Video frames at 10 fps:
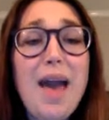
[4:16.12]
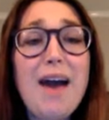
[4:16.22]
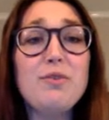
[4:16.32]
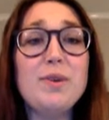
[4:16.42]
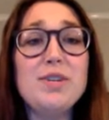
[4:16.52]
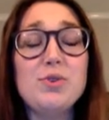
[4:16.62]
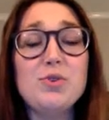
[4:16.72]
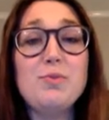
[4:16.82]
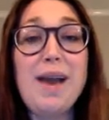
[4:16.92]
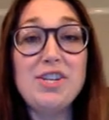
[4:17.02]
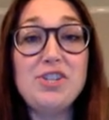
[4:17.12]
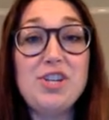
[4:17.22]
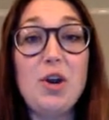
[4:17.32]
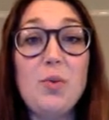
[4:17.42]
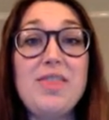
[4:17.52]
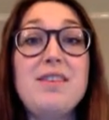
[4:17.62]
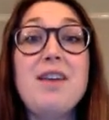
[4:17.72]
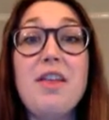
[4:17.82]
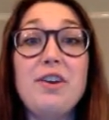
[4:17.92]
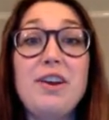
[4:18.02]
have a resource room. I share it with
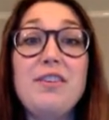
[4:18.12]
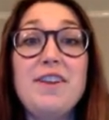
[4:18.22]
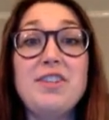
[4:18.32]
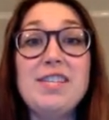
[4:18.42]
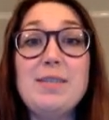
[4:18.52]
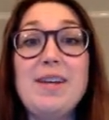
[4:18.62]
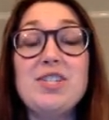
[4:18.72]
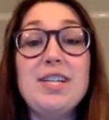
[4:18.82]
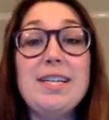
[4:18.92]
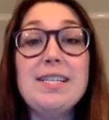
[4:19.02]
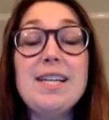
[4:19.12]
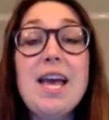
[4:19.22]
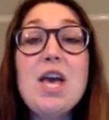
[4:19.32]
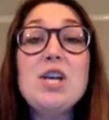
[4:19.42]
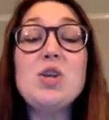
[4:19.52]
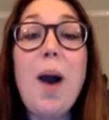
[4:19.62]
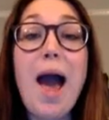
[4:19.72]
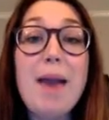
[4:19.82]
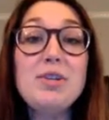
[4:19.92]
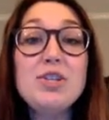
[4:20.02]
another intervention specialist. So
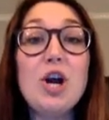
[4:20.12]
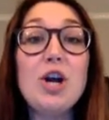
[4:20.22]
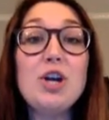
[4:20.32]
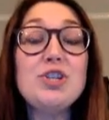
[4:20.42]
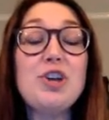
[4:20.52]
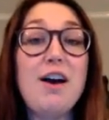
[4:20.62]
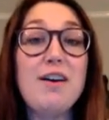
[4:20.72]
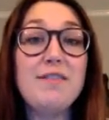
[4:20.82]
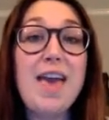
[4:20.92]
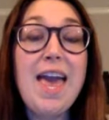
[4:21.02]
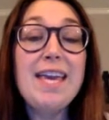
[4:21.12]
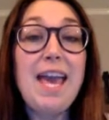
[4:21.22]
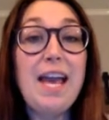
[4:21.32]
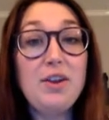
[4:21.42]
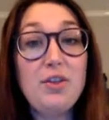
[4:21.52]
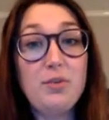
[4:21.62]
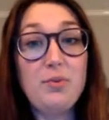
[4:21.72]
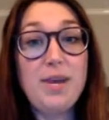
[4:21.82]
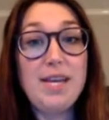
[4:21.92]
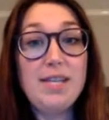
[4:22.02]
I'm in charge of K to
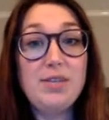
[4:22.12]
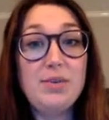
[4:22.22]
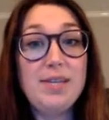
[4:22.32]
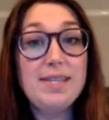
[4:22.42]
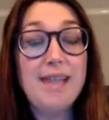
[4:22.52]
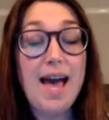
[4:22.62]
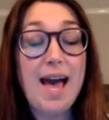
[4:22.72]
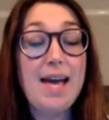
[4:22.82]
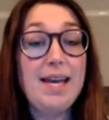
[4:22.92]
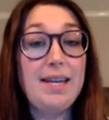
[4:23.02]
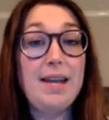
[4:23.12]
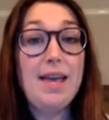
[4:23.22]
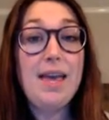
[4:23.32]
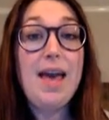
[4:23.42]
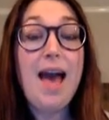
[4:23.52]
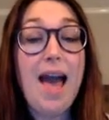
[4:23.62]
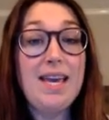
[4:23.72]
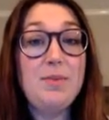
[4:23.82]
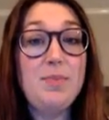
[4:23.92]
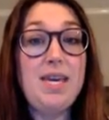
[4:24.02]
3 students on
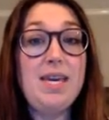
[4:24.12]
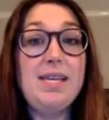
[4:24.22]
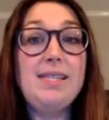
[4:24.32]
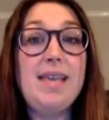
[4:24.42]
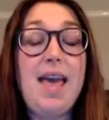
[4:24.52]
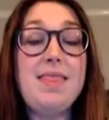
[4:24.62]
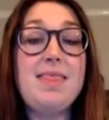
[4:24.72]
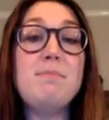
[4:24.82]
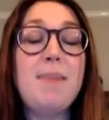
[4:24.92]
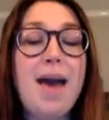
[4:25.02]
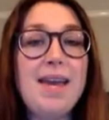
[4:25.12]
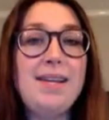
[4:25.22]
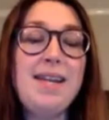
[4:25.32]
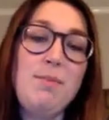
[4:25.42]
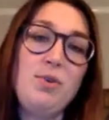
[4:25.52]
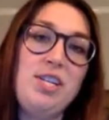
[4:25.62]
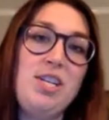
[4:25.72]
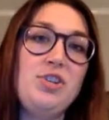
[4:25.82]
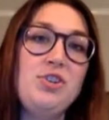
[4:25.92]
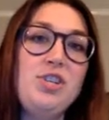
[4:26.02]
IEPs, and then my neighbor
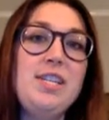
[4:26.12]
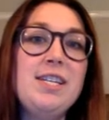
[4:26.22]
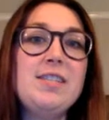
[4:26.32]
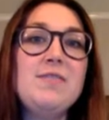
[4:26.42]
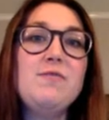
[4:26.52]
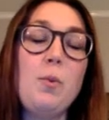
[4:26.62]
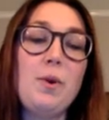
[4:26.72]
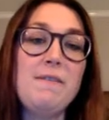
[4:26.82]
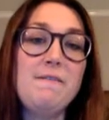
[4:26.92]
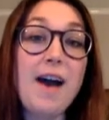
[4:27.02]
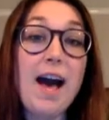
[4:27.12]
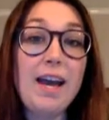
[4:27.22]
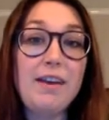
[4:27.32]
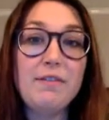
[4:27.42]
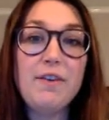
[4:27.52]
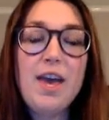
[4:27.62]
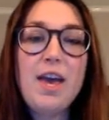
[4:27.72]
teacher, she does 4 and 5.